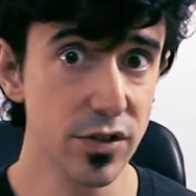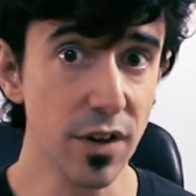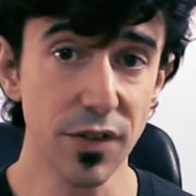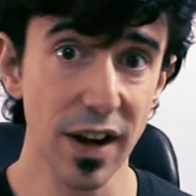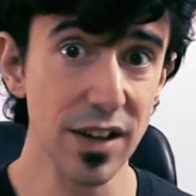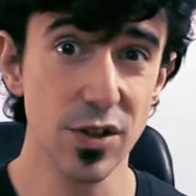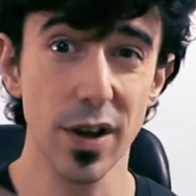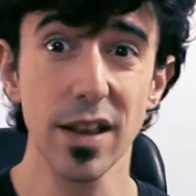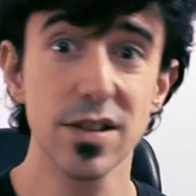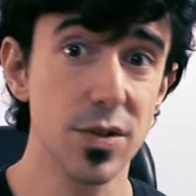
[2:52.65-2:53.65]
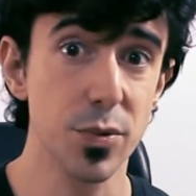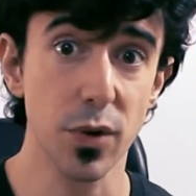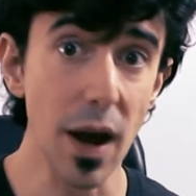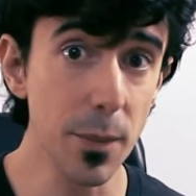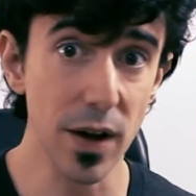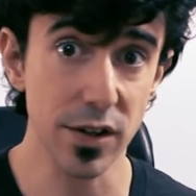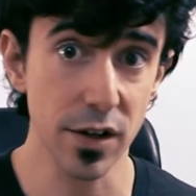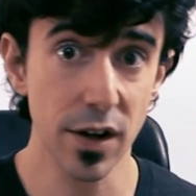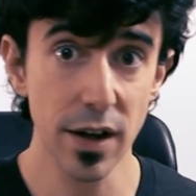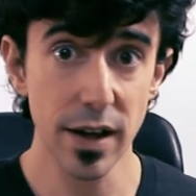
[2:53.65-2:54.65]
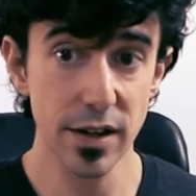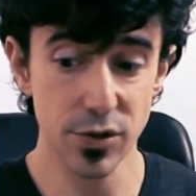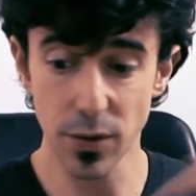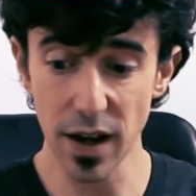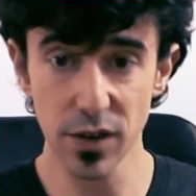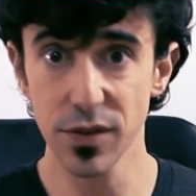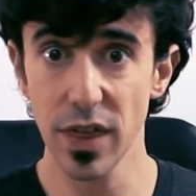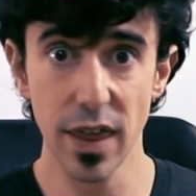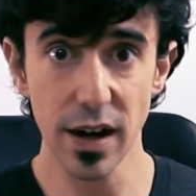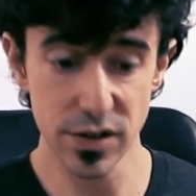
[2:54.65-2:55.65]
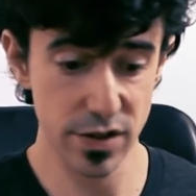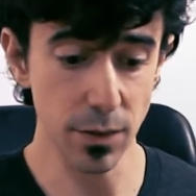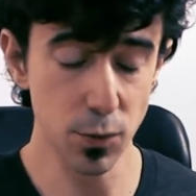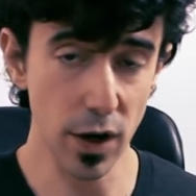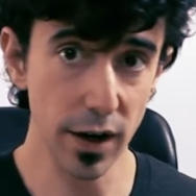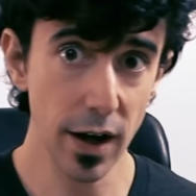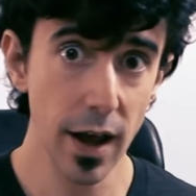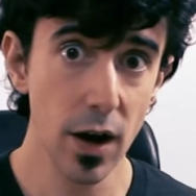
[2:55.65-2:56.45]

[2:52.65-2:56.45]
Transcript: don't forget to hit the subscribe button. It's right over there somewhere.